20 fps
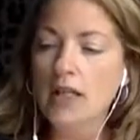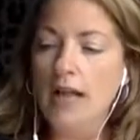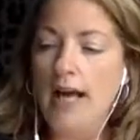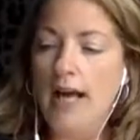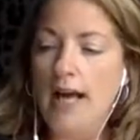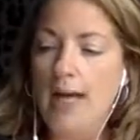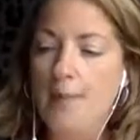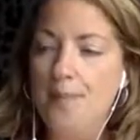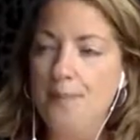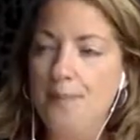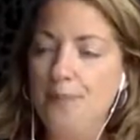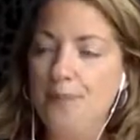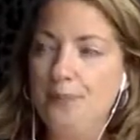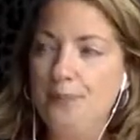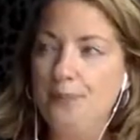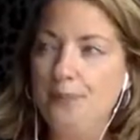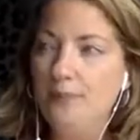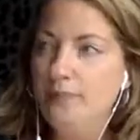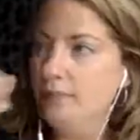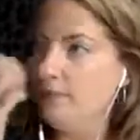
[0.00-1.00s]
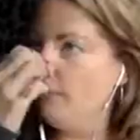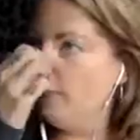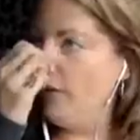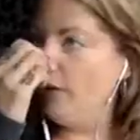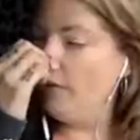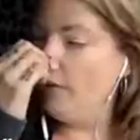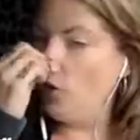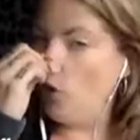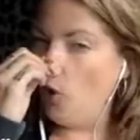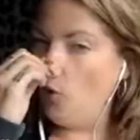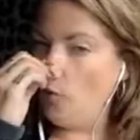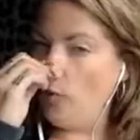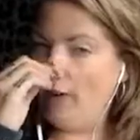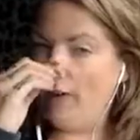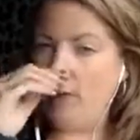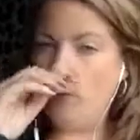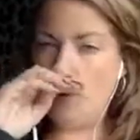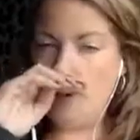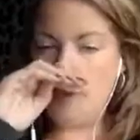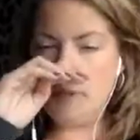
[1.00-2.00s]
I've forgotten
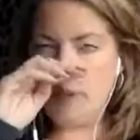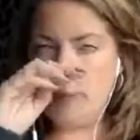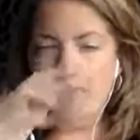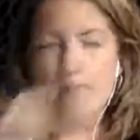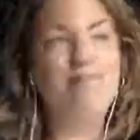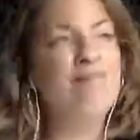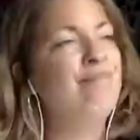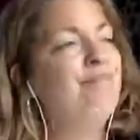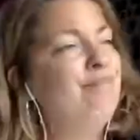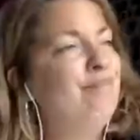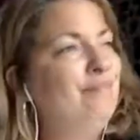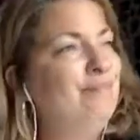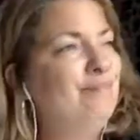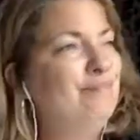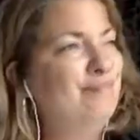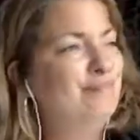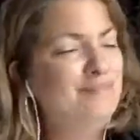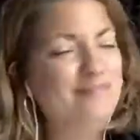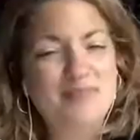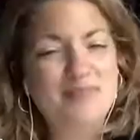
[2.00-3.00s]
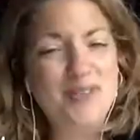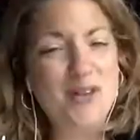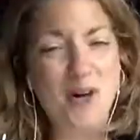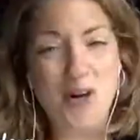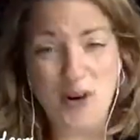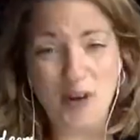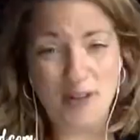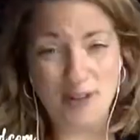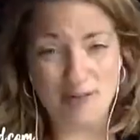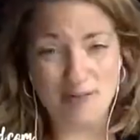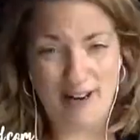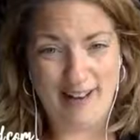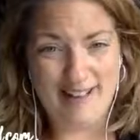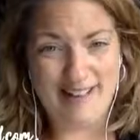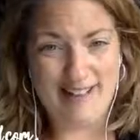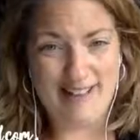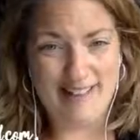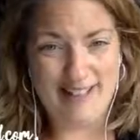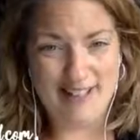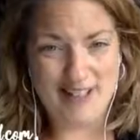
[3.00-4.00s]
where I was on a
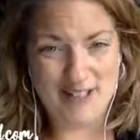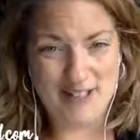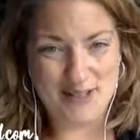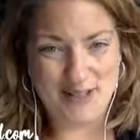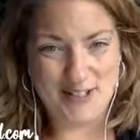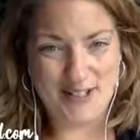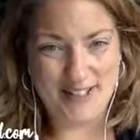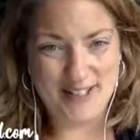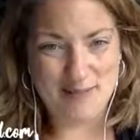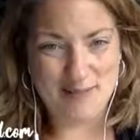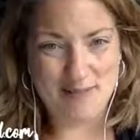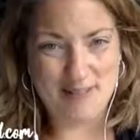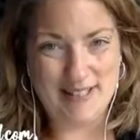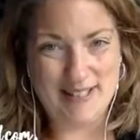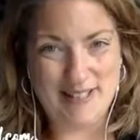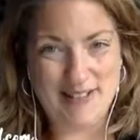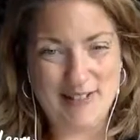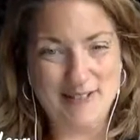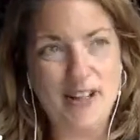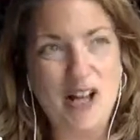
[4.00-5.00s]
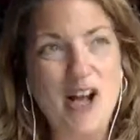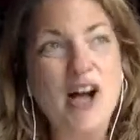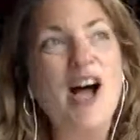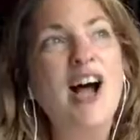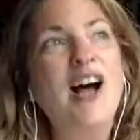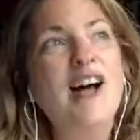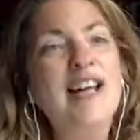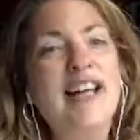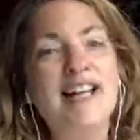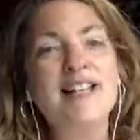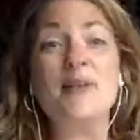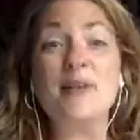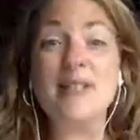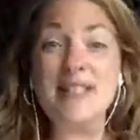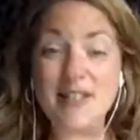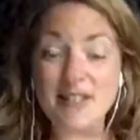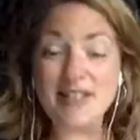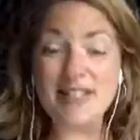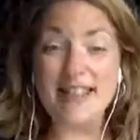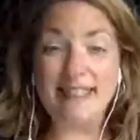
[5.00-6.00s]
rant and then distracted myself. Oh yeah, so I
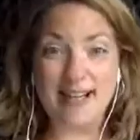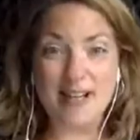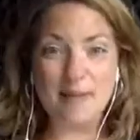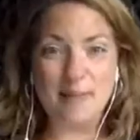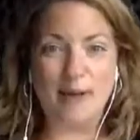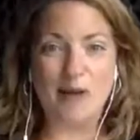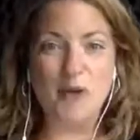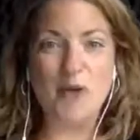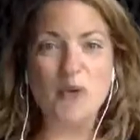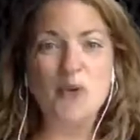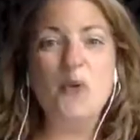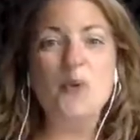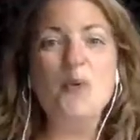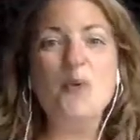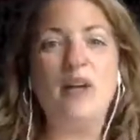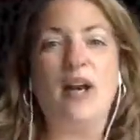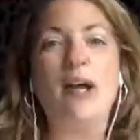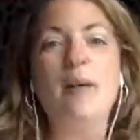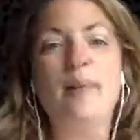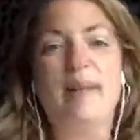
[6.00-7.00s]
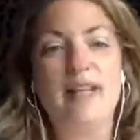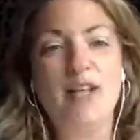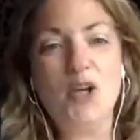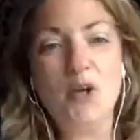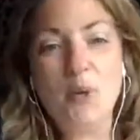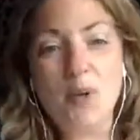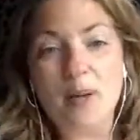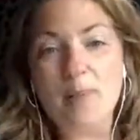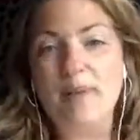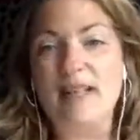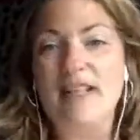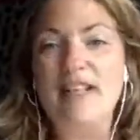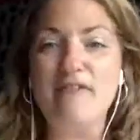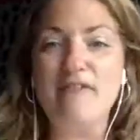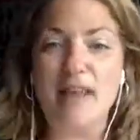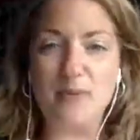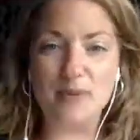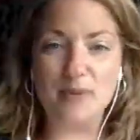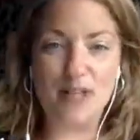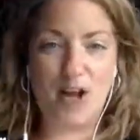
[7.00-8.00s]
started to think about who would I be? Who would I be if
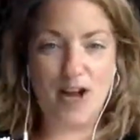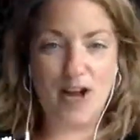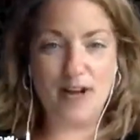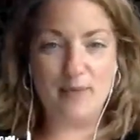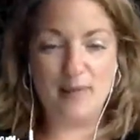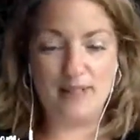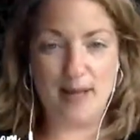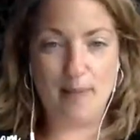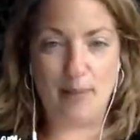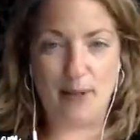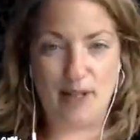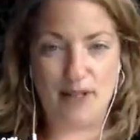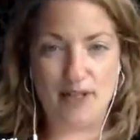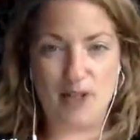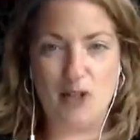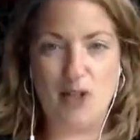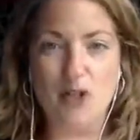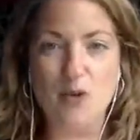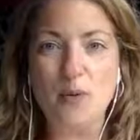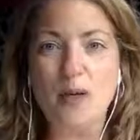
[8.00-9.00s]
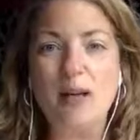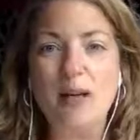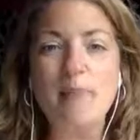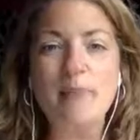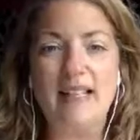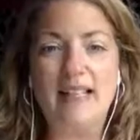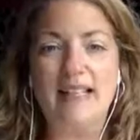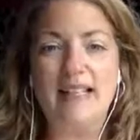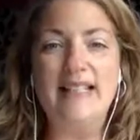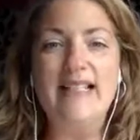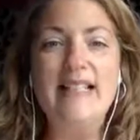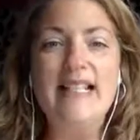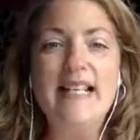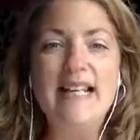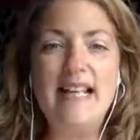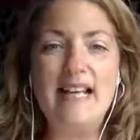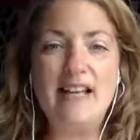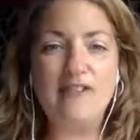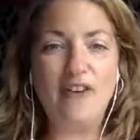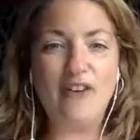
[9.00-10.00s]
I was that person? Who would I be
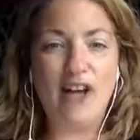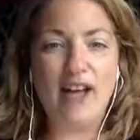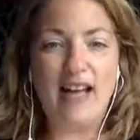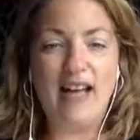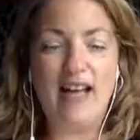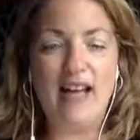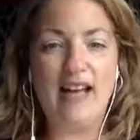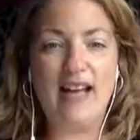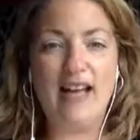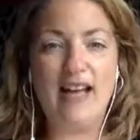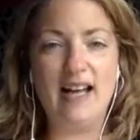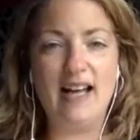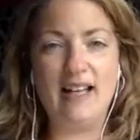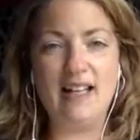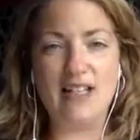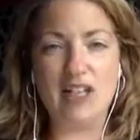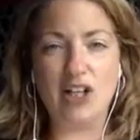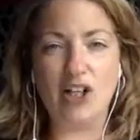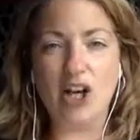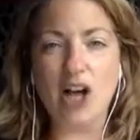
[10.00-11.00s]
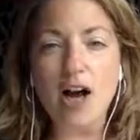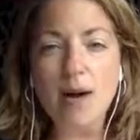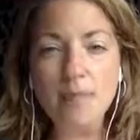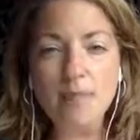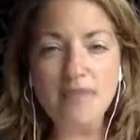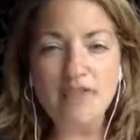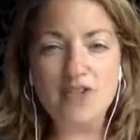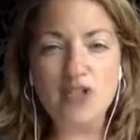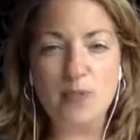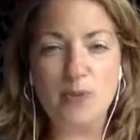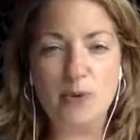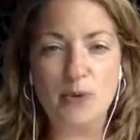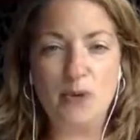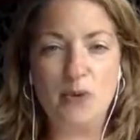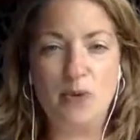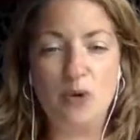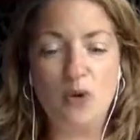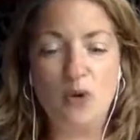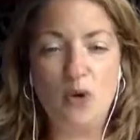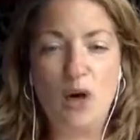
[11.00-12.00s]
if I had a
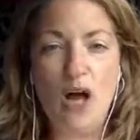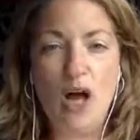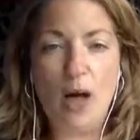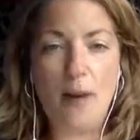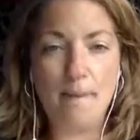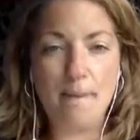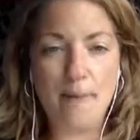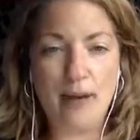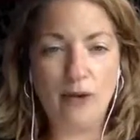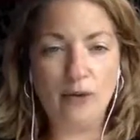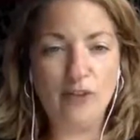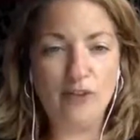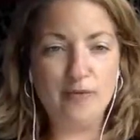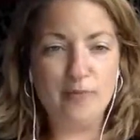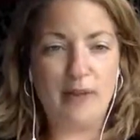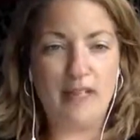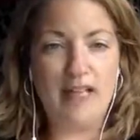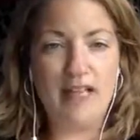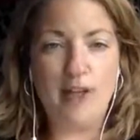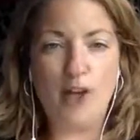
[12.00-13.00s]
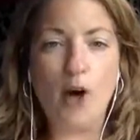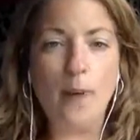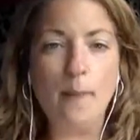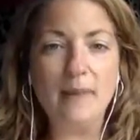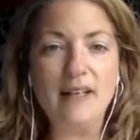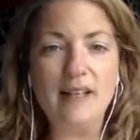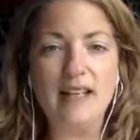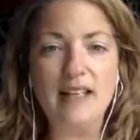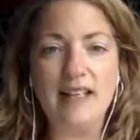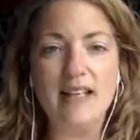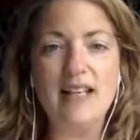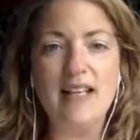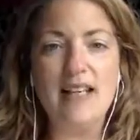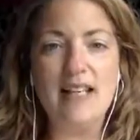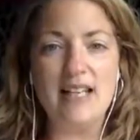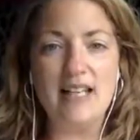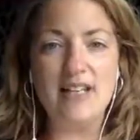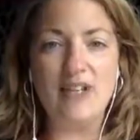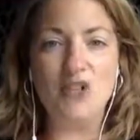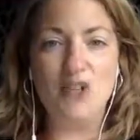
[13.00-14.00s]
comfortable amount of money coming
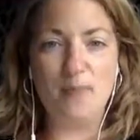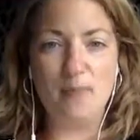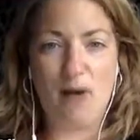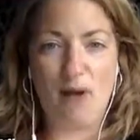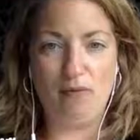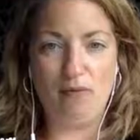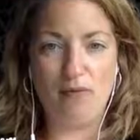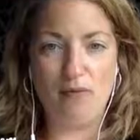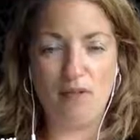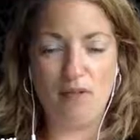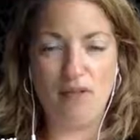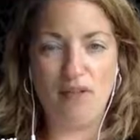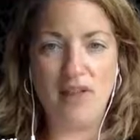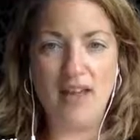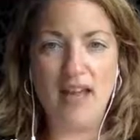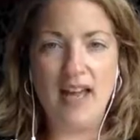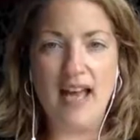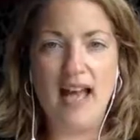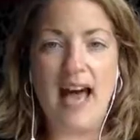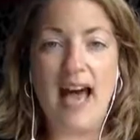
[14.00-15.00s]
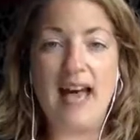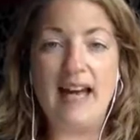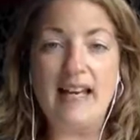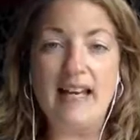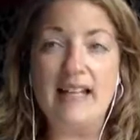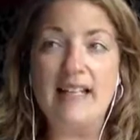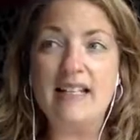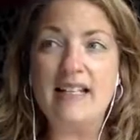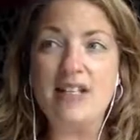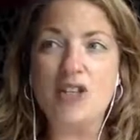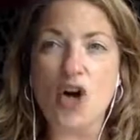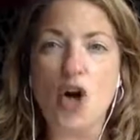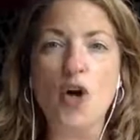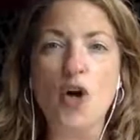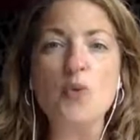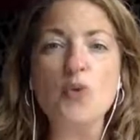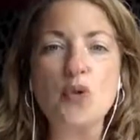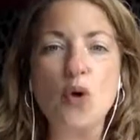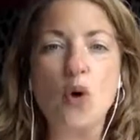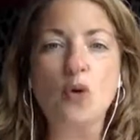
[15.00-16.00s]
in each month, and
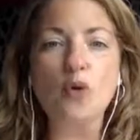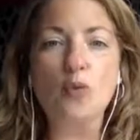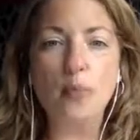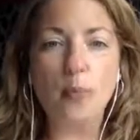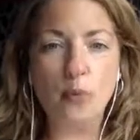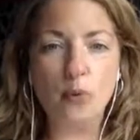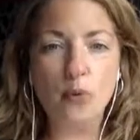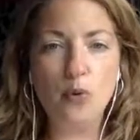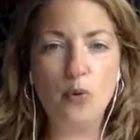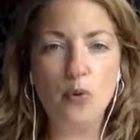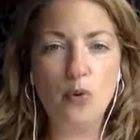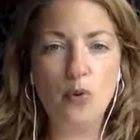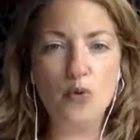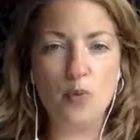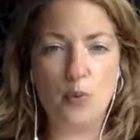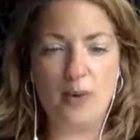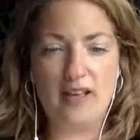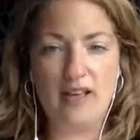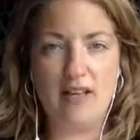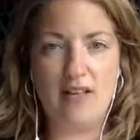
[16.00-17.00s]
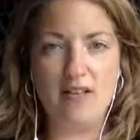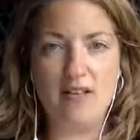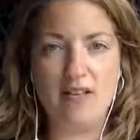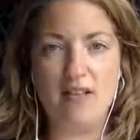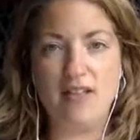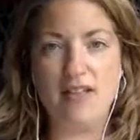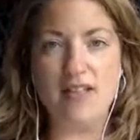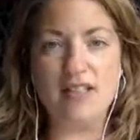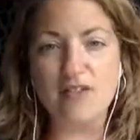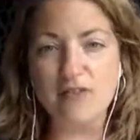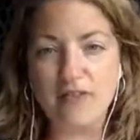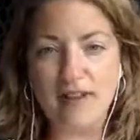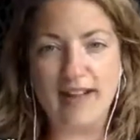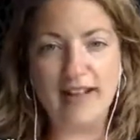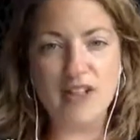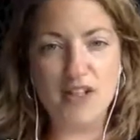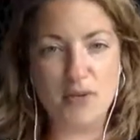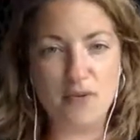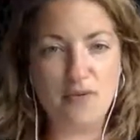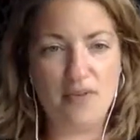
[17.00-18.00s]
I was on board with this
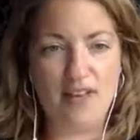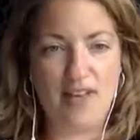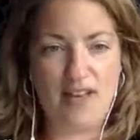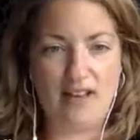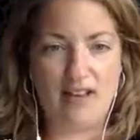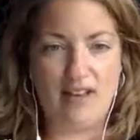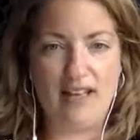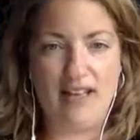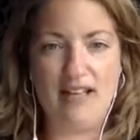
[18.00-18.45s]
value thing?